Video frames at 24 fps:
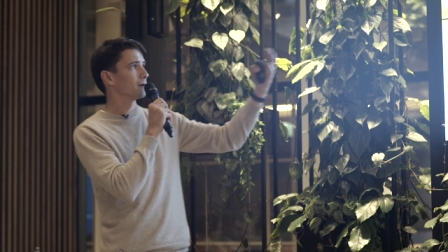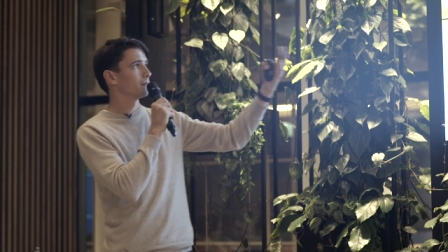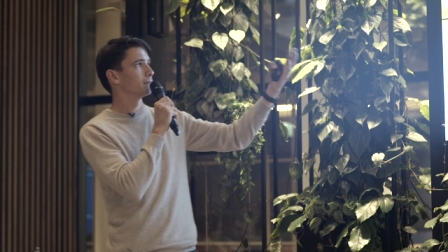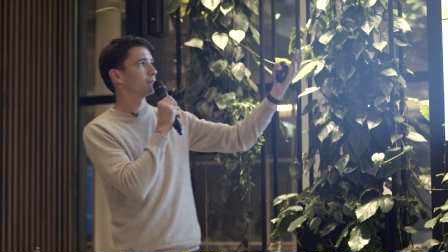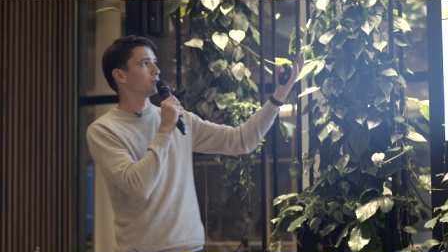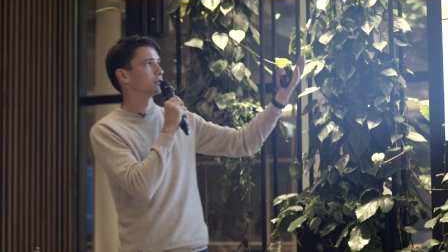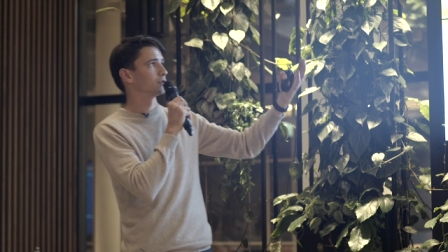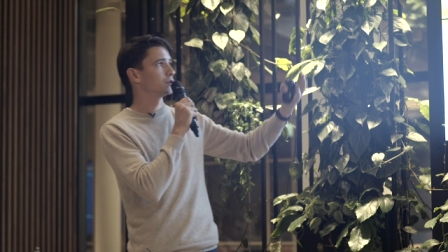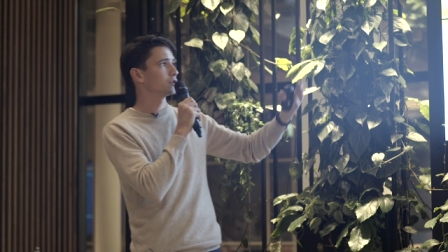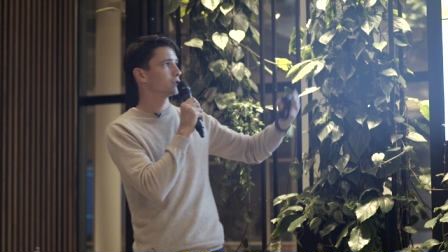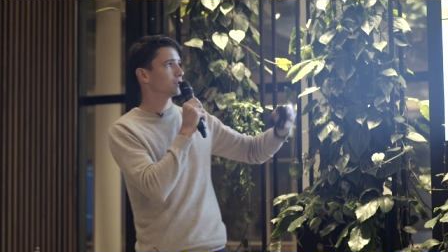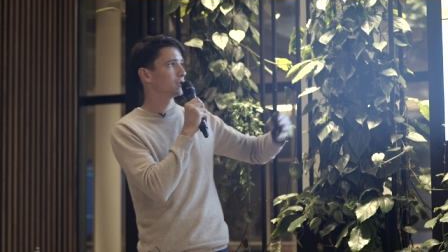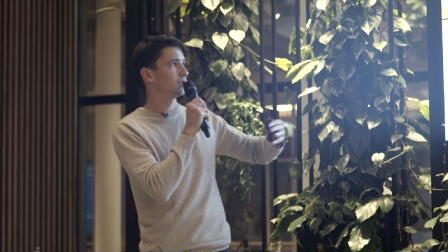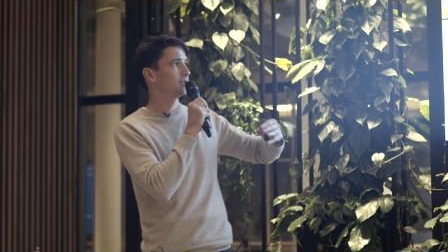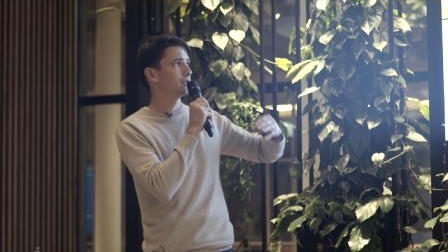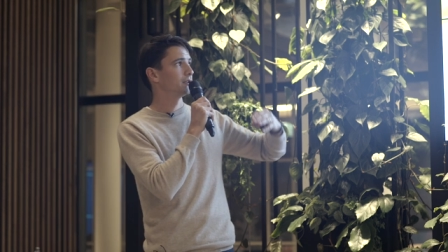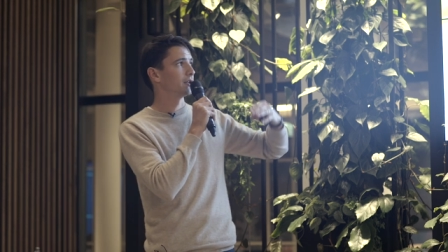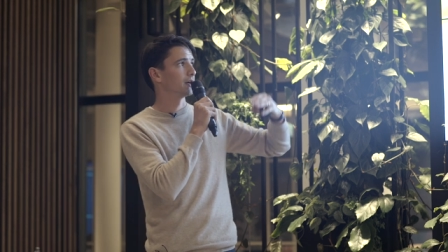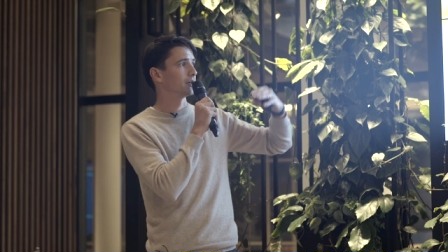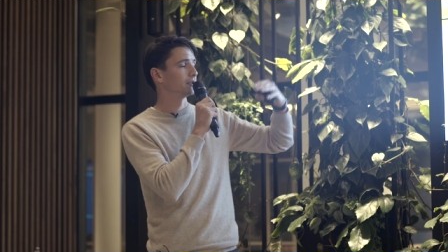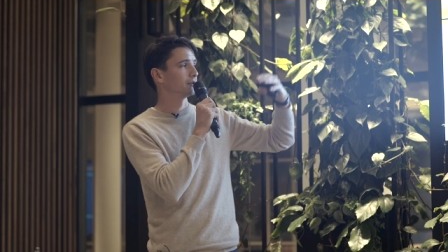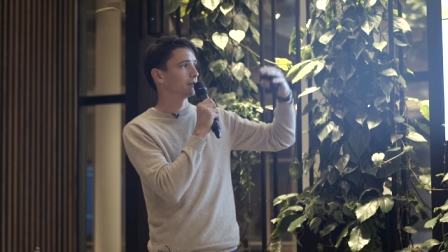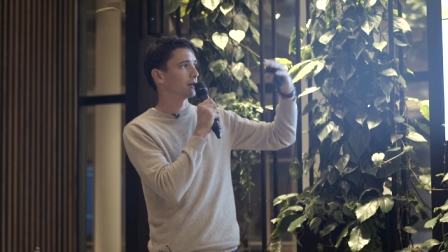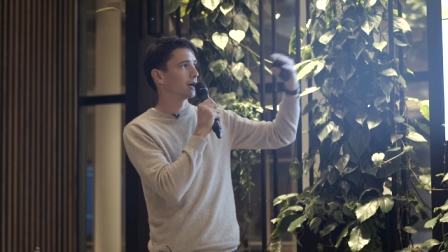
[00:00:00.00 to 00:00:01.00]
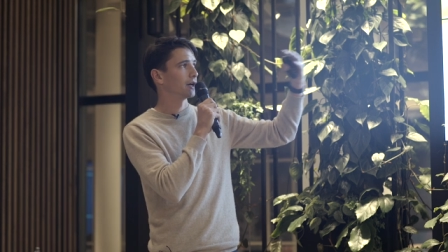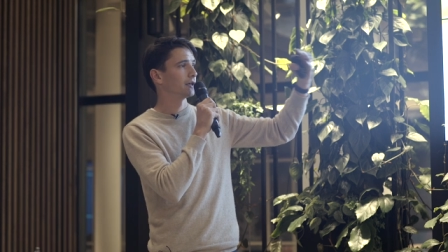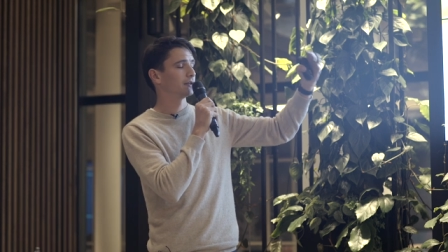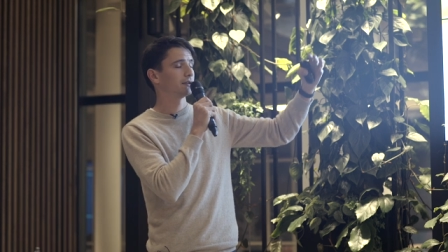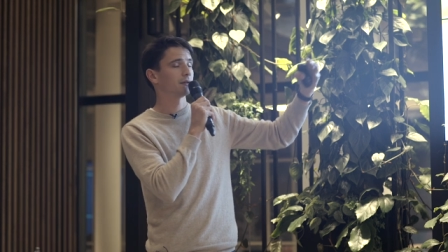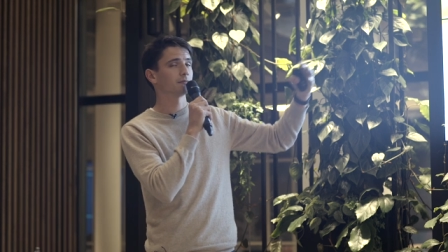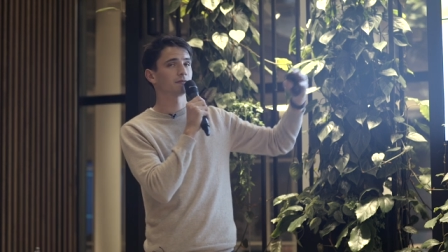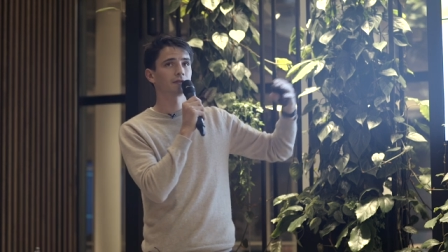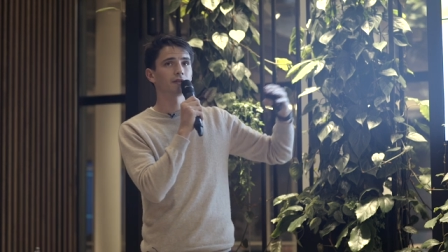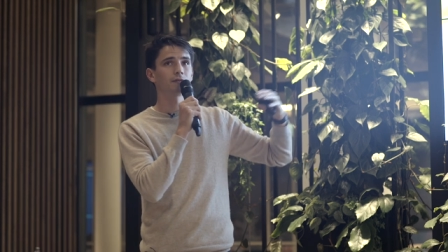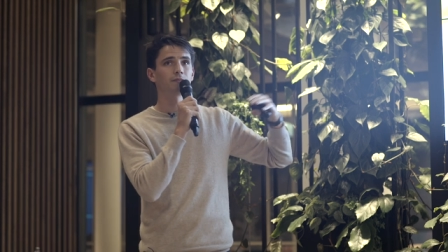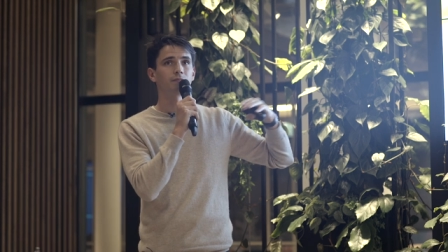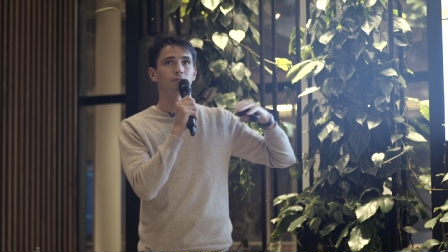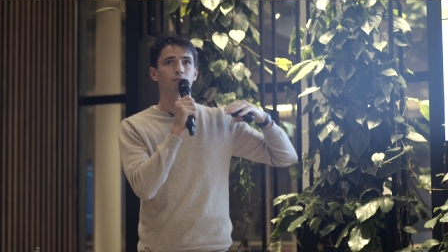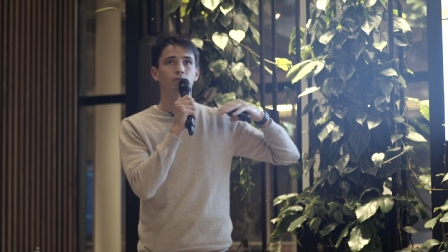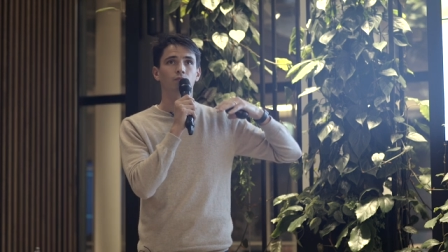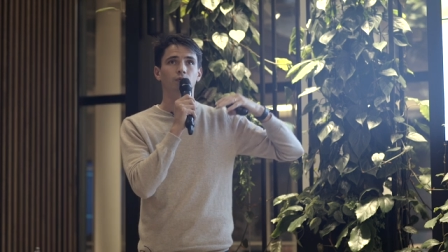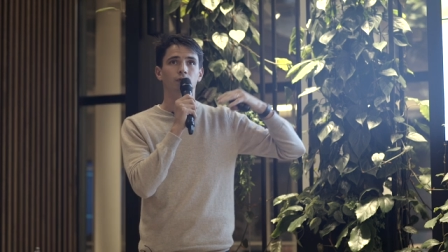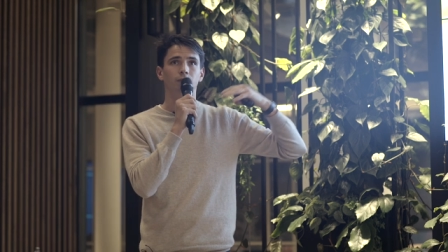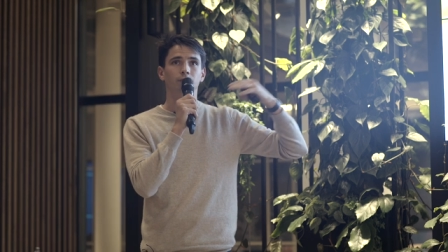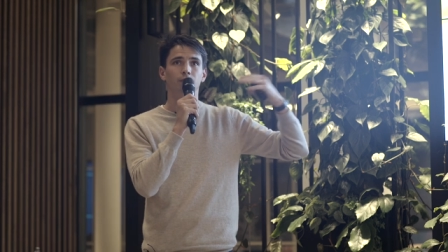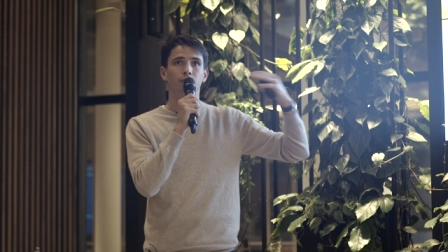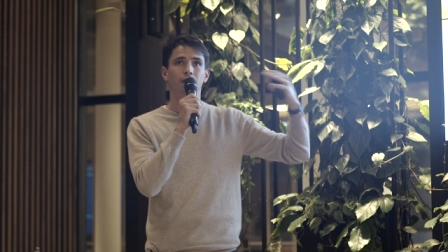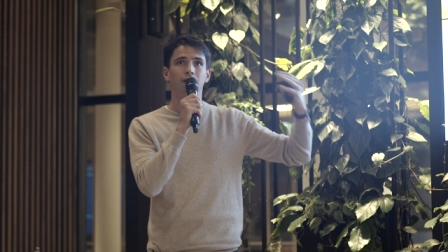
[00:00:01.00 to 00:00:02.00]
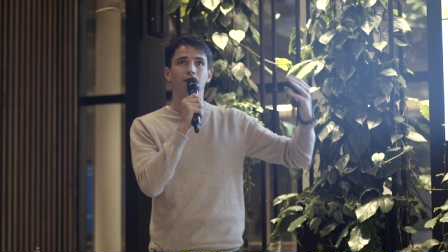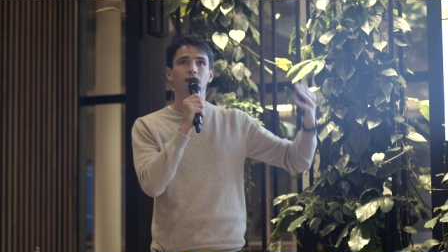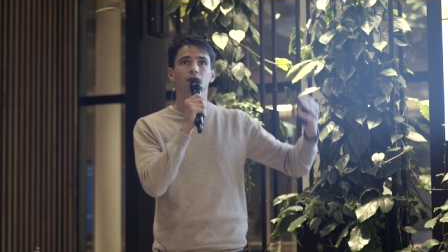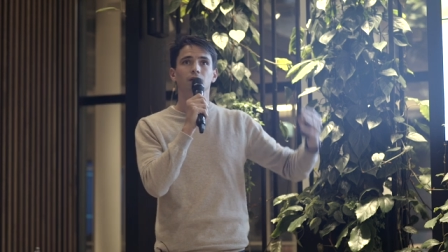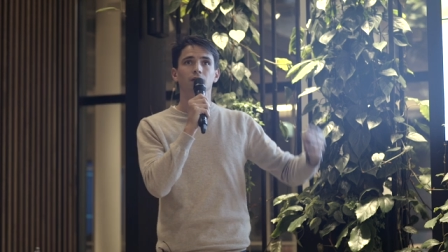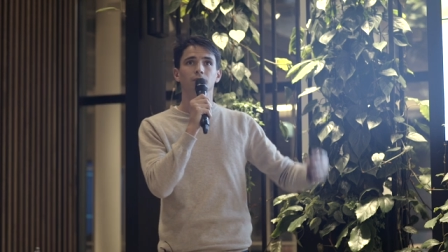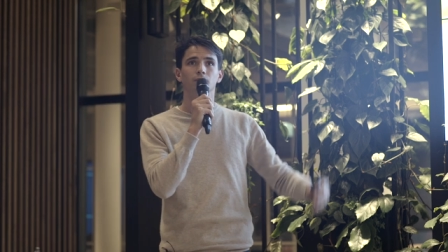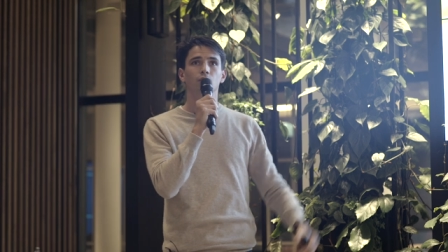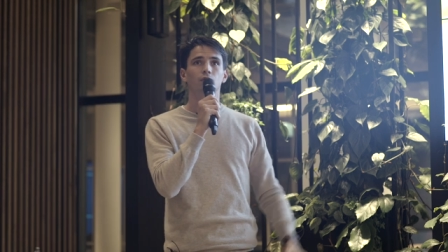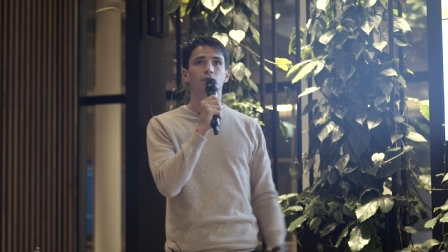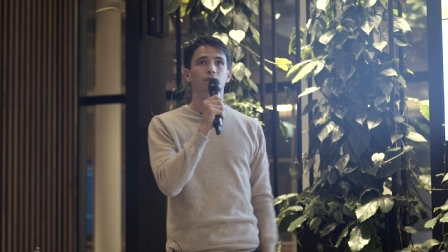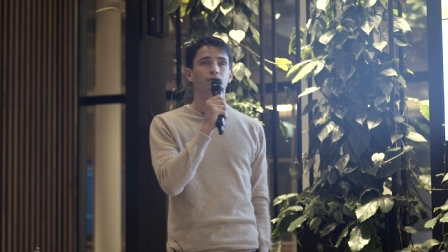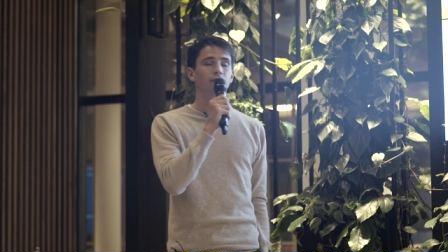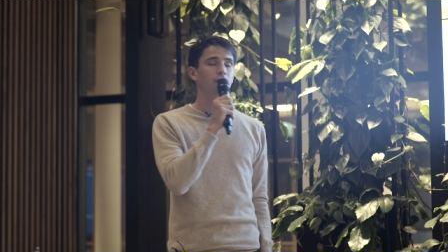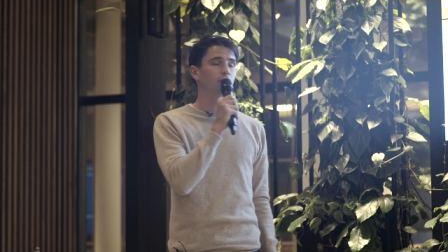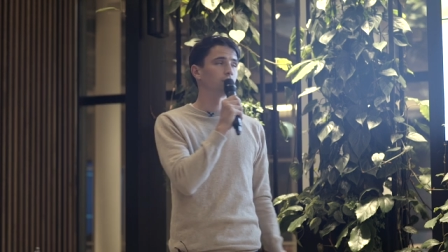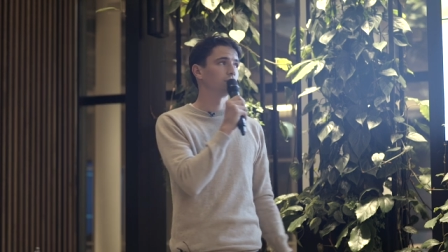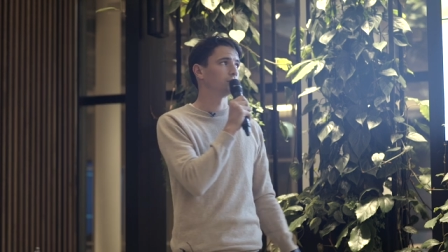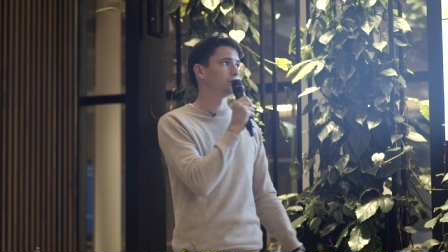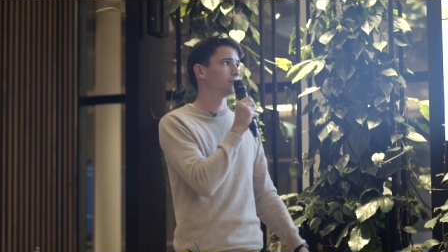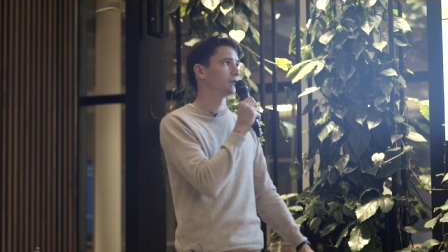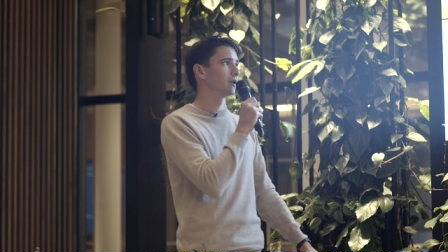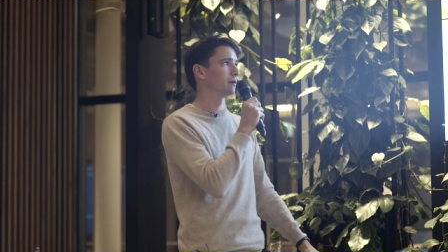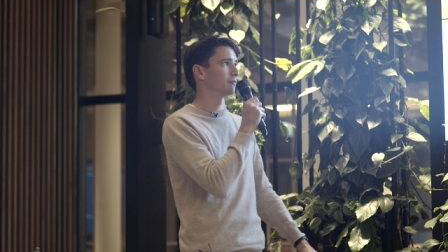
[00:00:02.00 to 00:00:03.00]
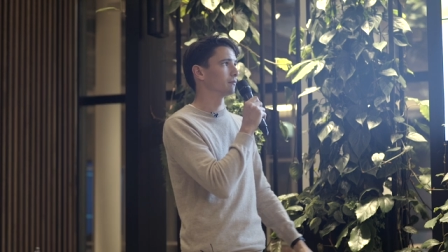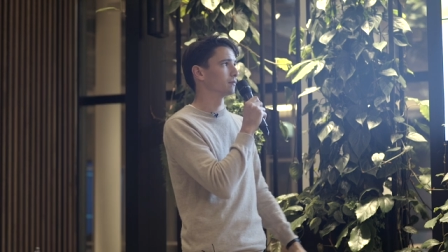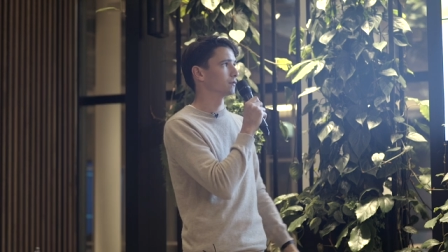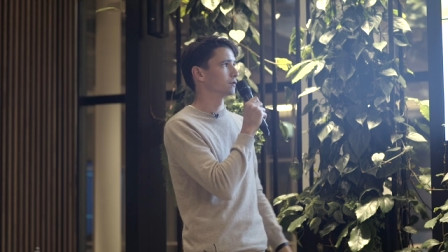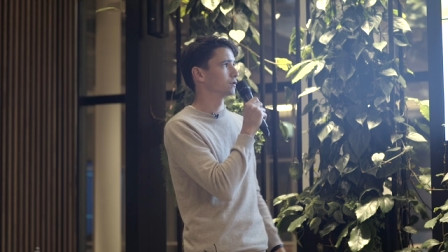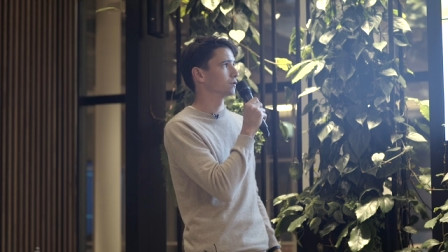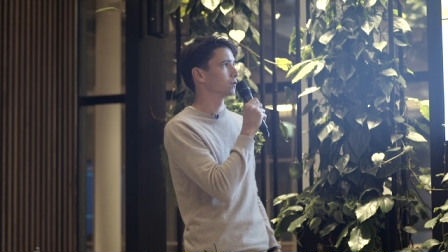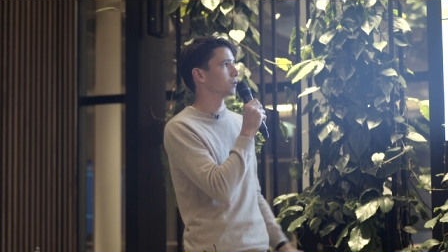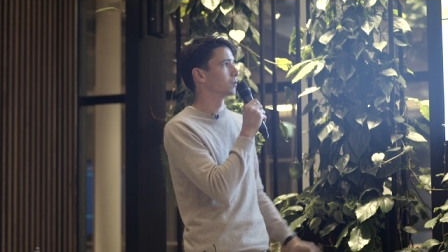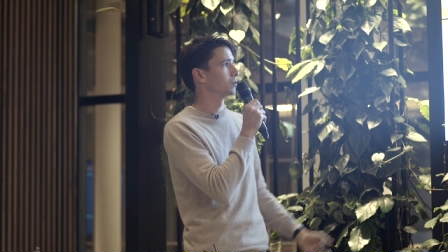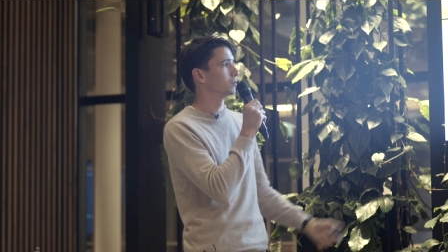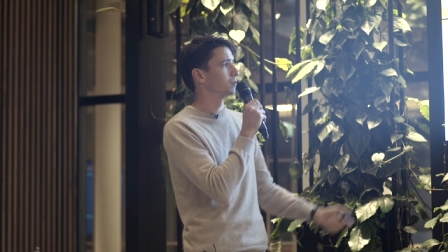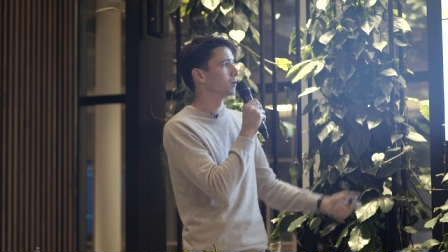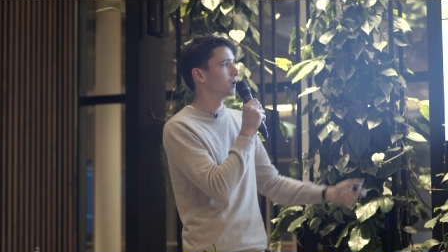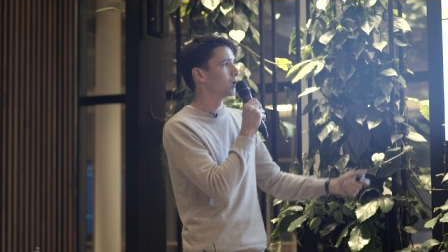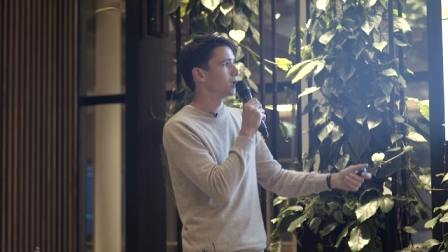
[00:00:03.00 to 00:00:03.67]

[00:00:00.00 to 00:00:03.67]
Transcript: potentially like the items that would bring more value to them. So